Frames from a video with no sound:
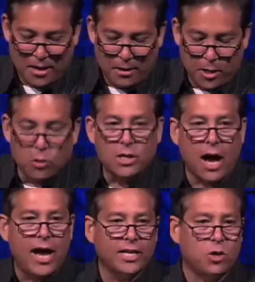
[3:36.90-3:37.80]
You know,
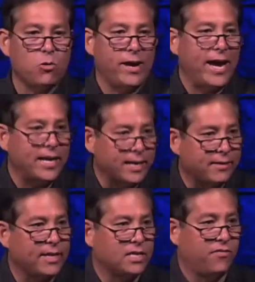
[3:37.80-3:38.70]
God created
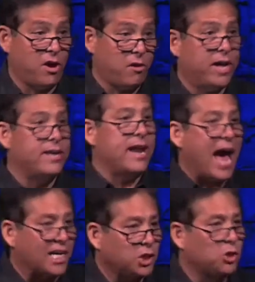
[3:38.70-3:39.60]
these very
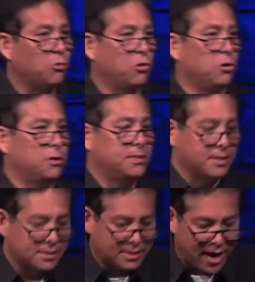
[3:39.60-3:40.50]
natural
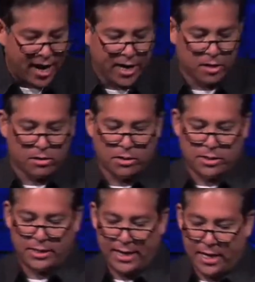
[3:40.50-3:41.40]

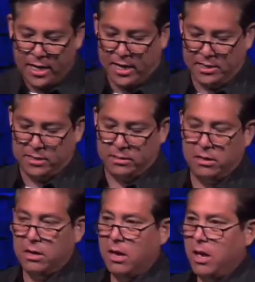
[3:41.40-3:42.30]
desires in us.
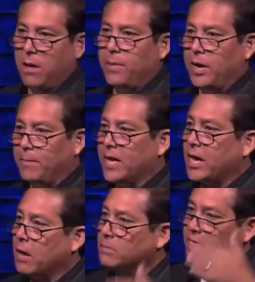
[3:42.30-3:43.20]
But it
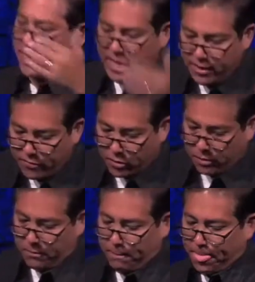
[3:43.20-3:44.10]
becomes
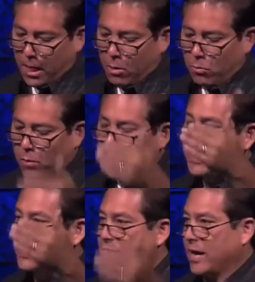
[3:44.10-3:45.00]
evil when we
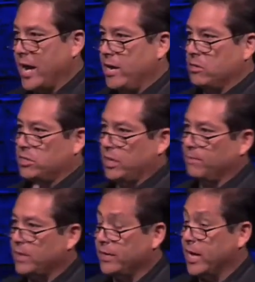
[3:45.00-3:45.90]
desire
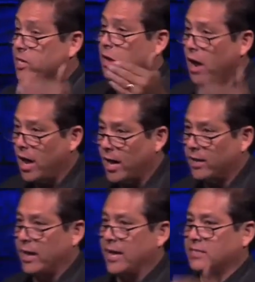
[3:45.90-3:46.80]
something that
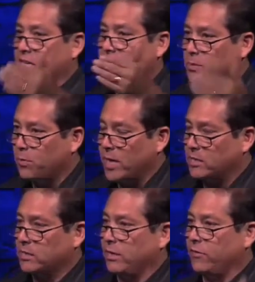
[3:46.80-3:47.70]
God has
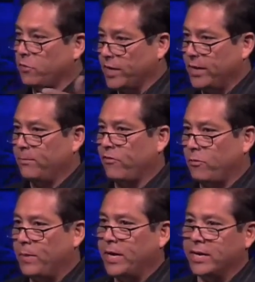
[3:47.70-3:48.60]
expressly
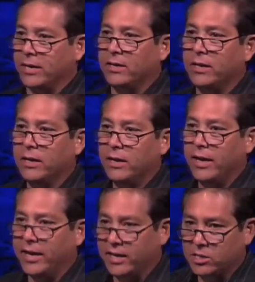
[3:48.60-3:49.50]
forbidden
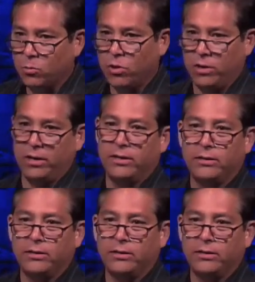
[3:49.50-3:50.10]
in His Word.